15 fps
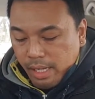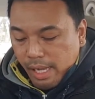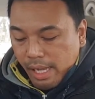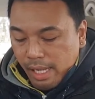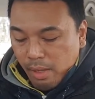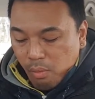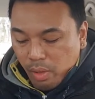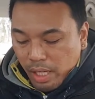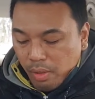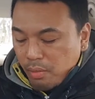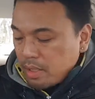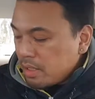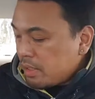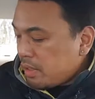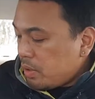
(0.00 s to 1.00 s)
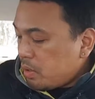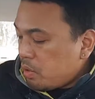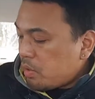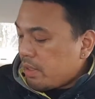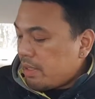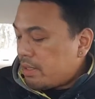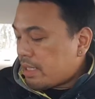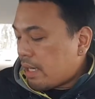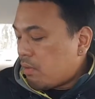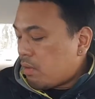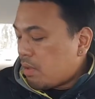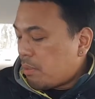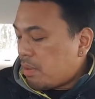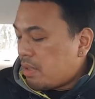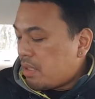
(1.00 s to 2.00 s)
and what I want to do is I
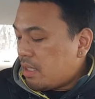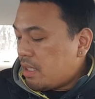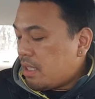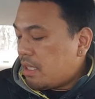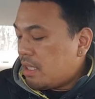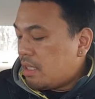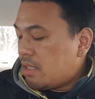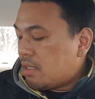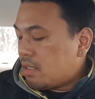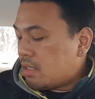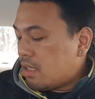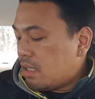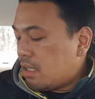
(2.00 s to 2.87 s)
want to put his